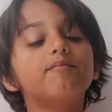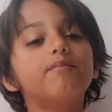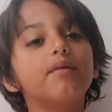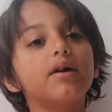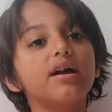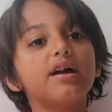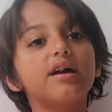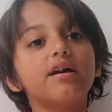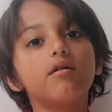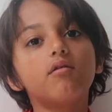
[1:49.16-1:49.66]

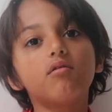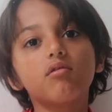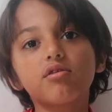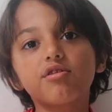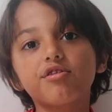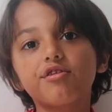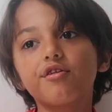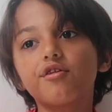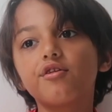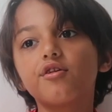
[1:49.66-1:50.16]
but it
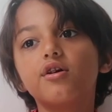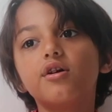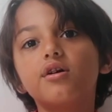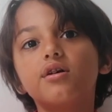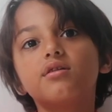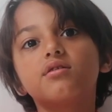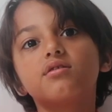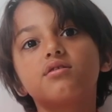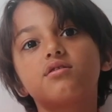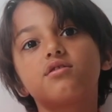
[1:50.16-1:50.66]
also
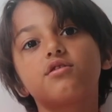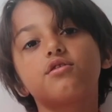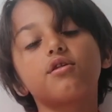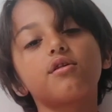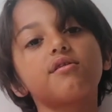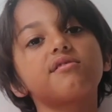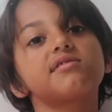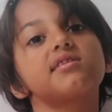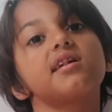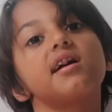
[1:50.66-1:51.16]

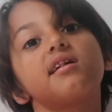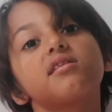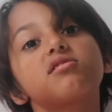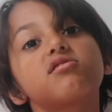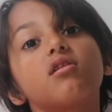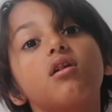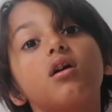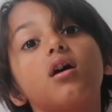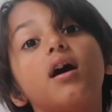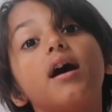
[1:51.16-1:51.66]
shows
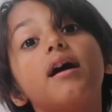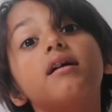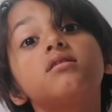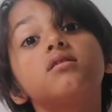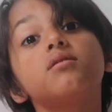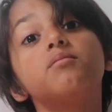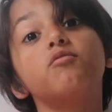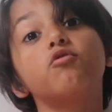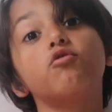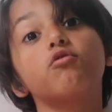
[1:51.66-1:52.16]
that
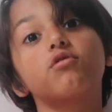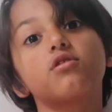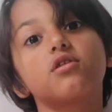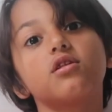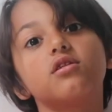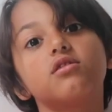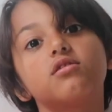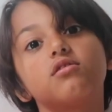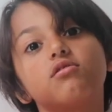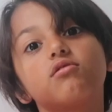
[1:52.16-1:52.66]
animals
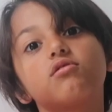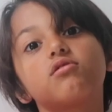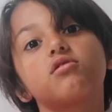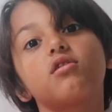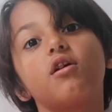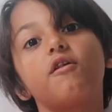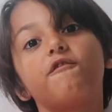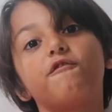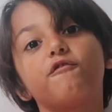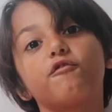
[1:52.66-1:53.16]
can do
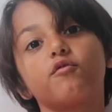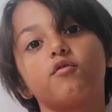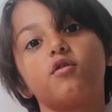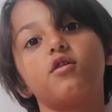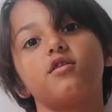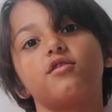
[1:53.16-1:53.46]
stuff for